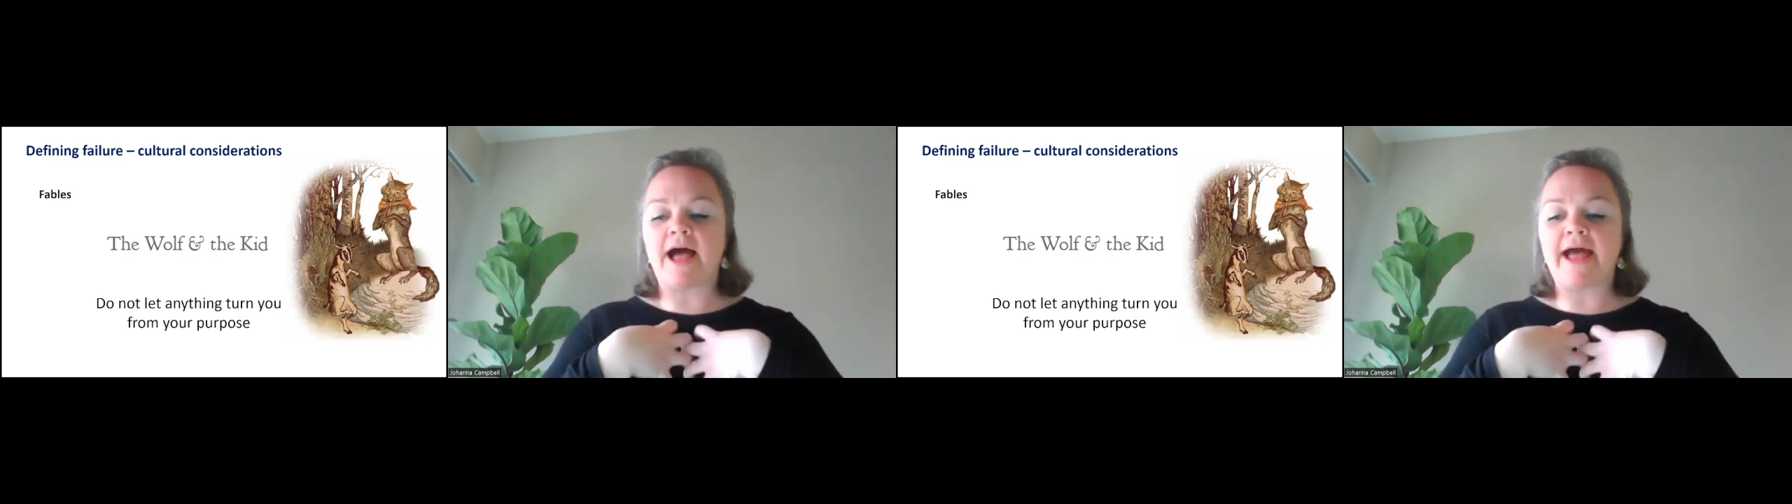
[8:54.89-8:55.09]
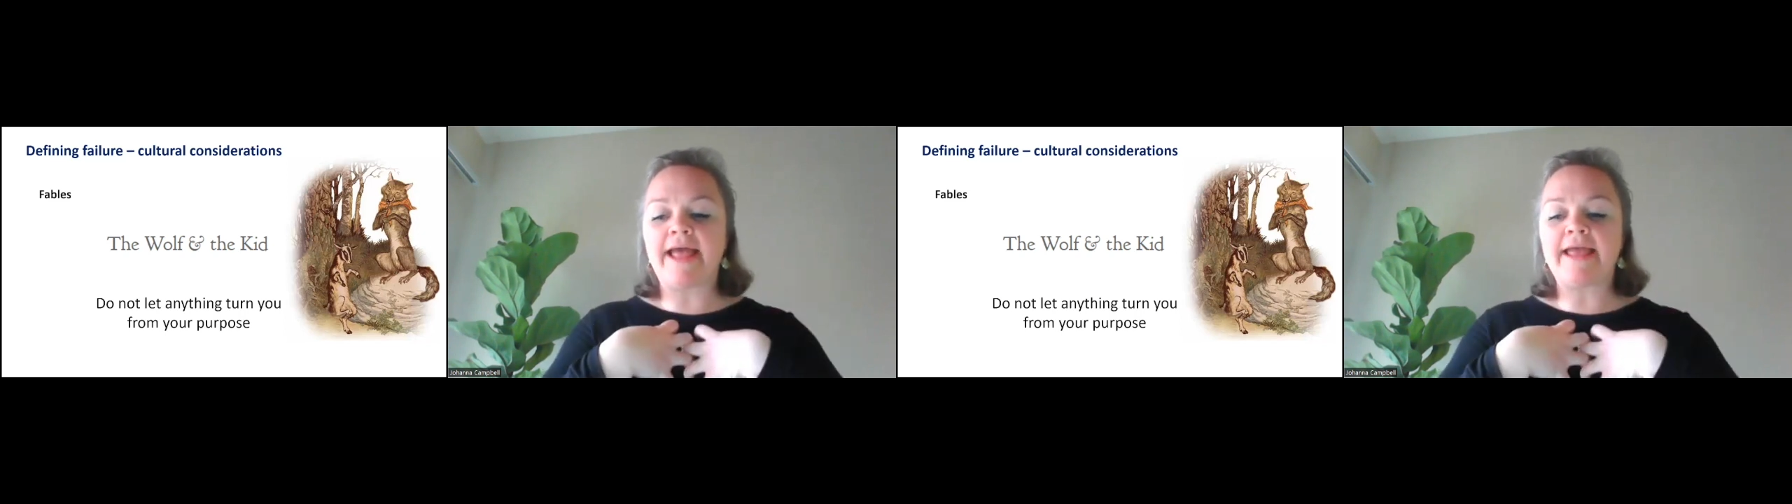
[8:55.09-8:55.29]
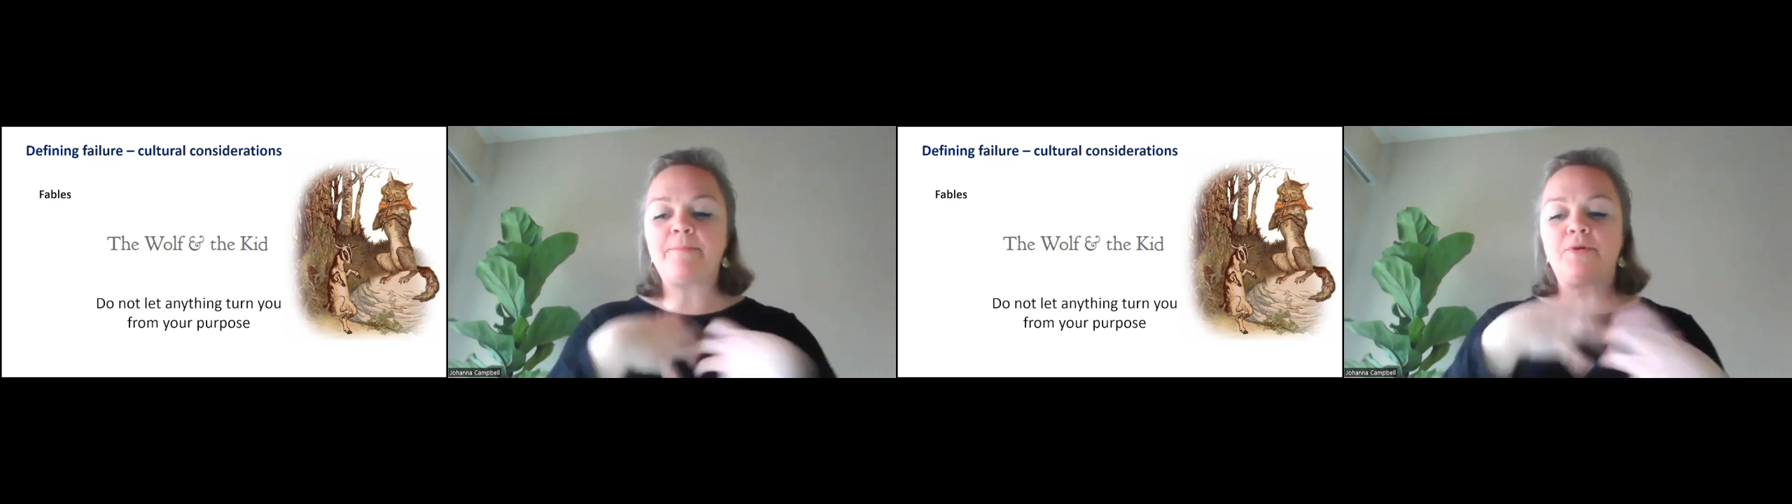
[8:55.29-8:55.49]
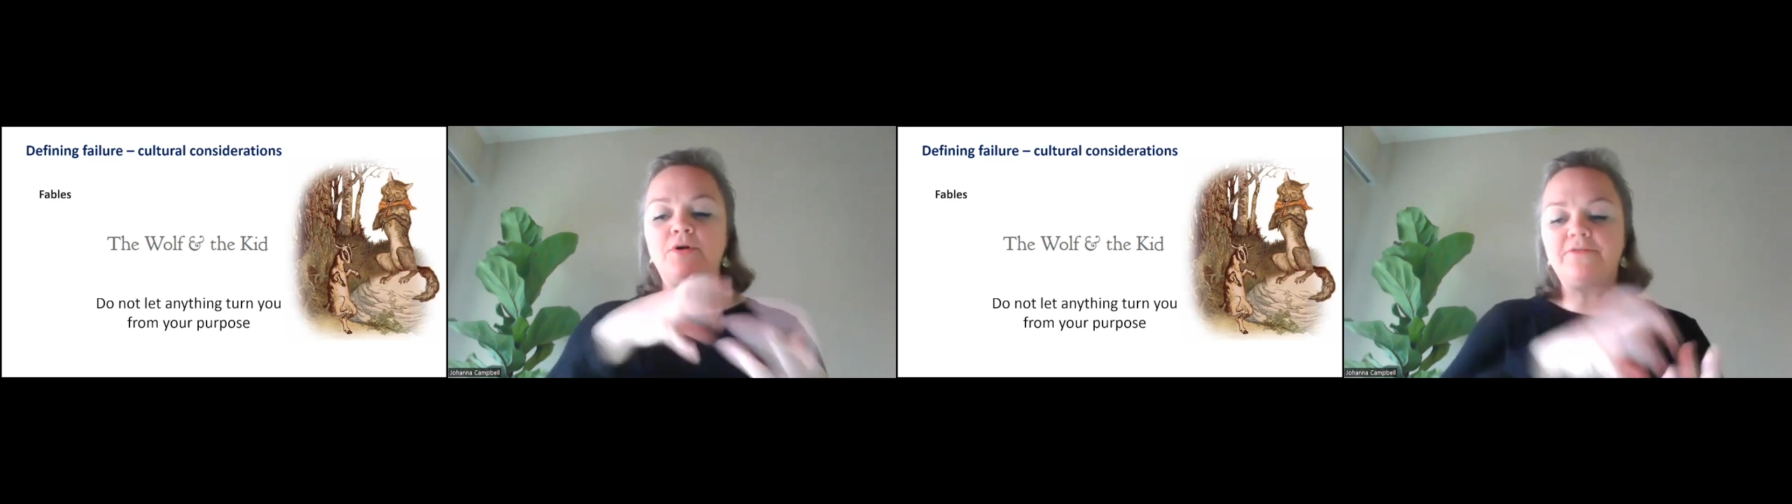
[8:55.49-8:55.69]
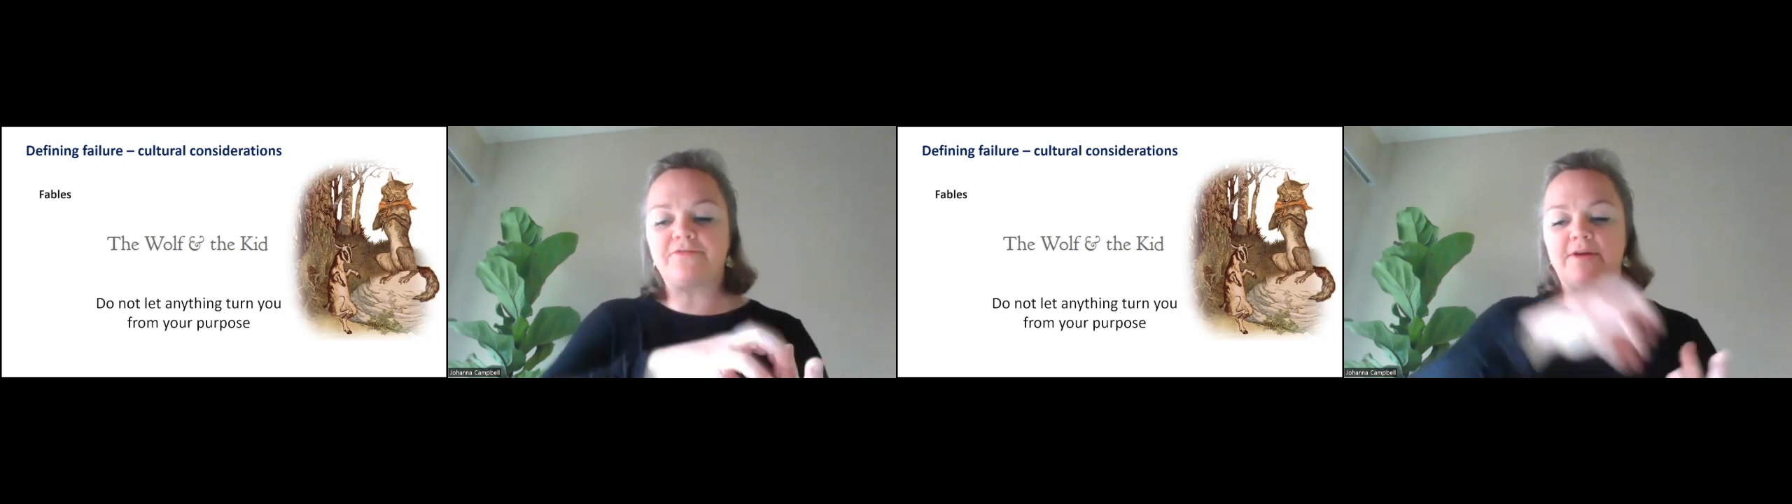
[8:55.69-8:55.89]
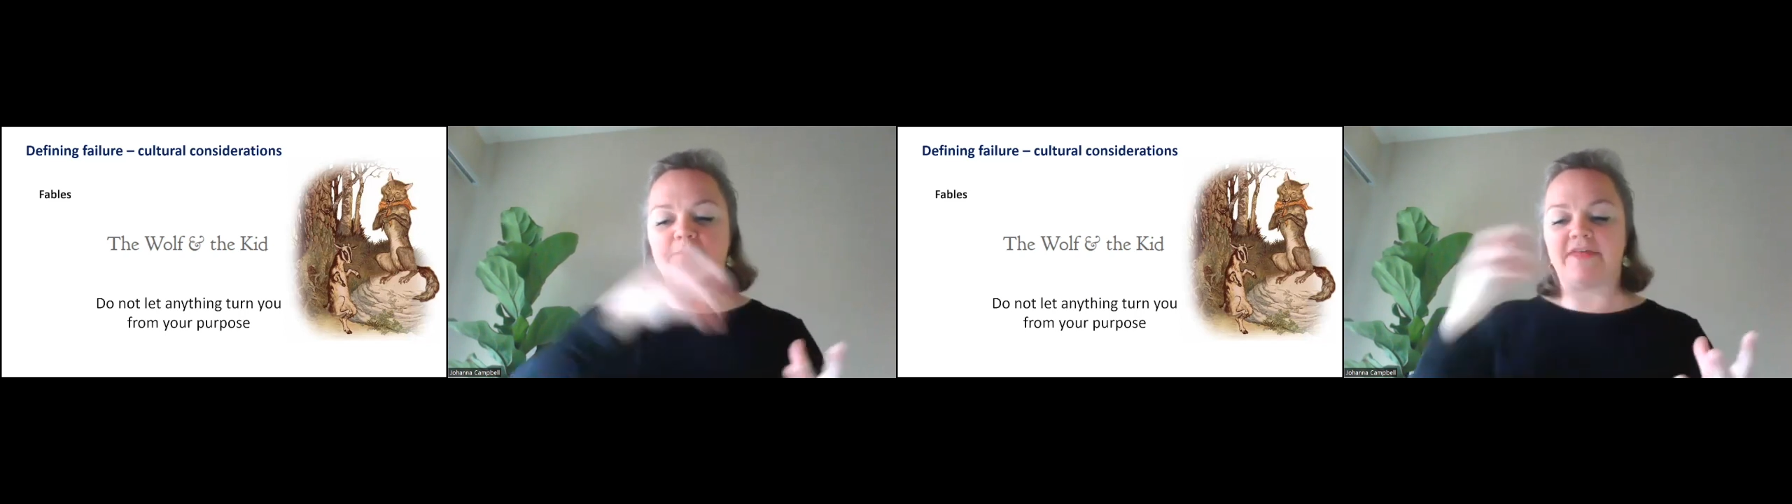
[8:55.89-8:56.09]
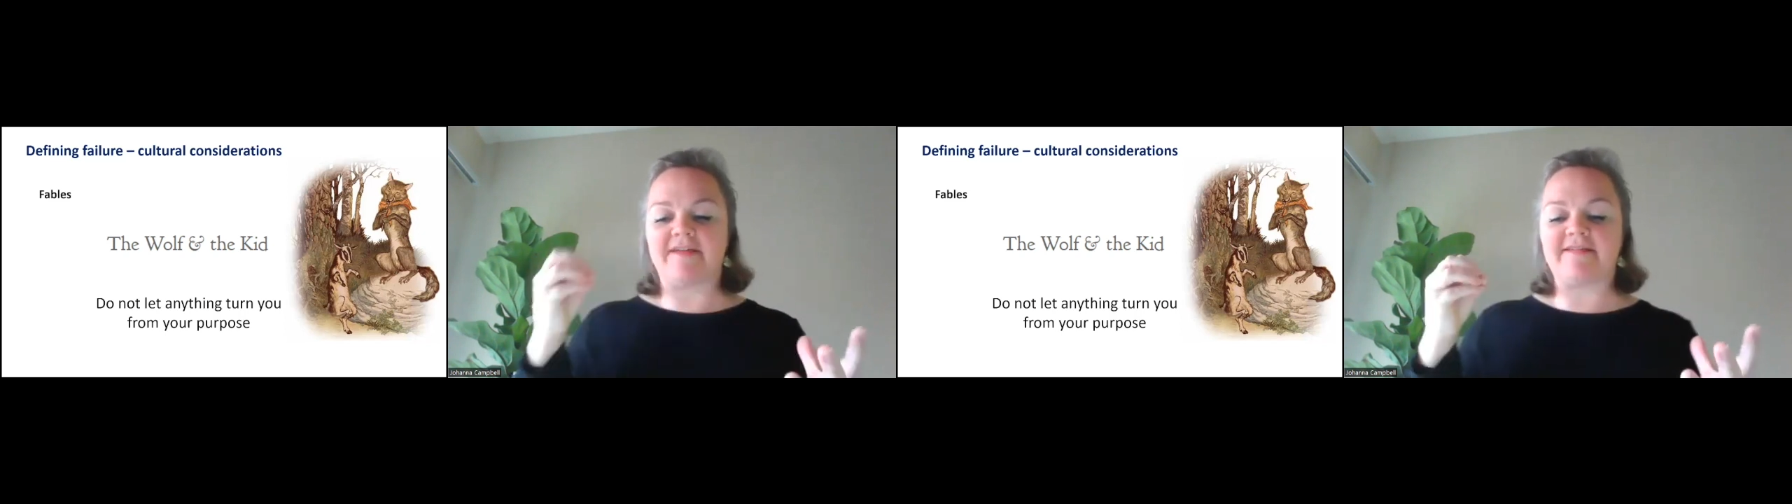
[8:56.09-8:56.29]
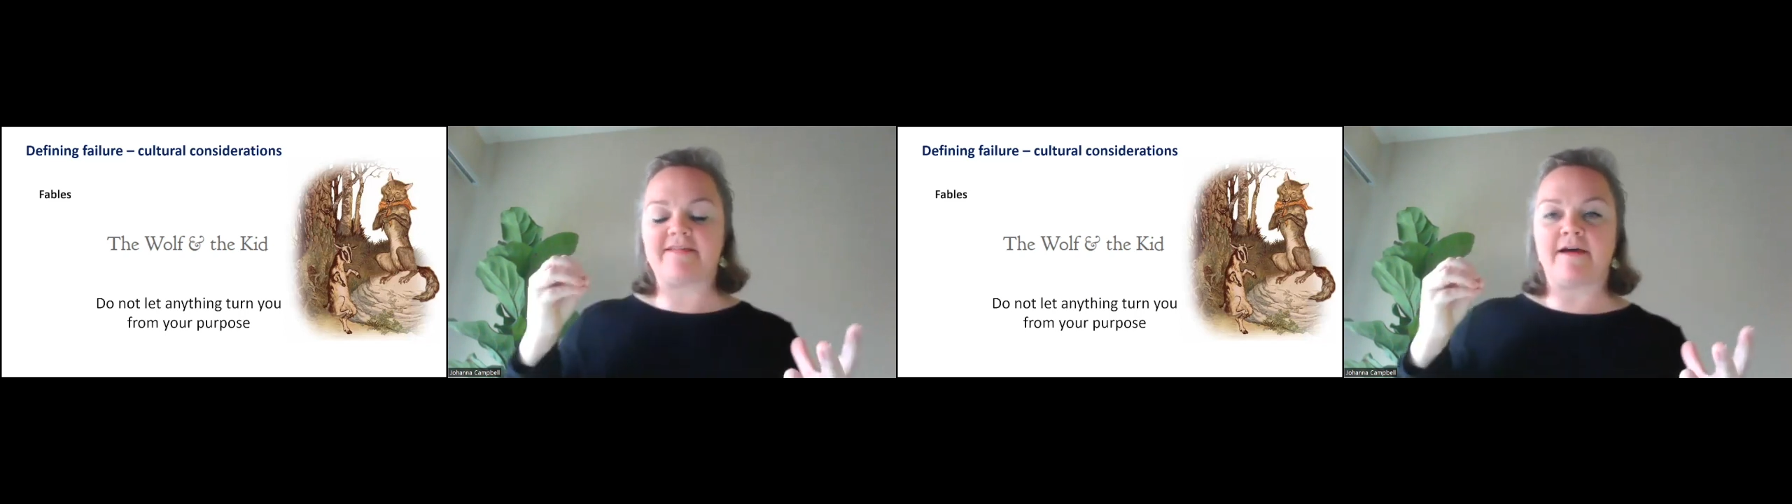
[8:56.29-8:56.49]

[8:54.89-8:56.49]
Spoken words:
I pull from this,